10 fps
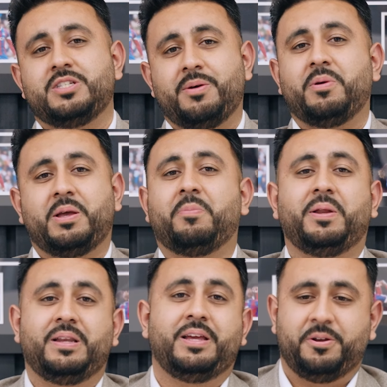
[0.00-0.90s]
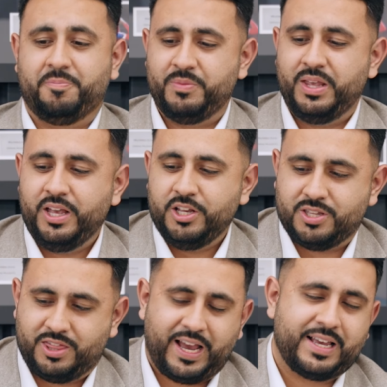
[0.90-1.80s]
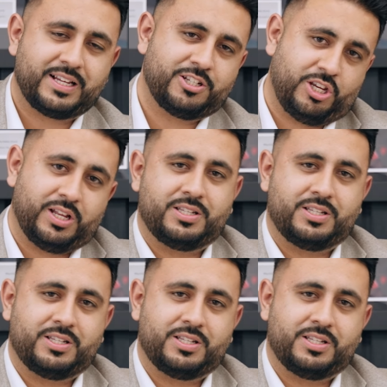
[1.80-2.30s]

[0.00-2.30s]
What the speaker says: going to be completely hidden. So that is actually going to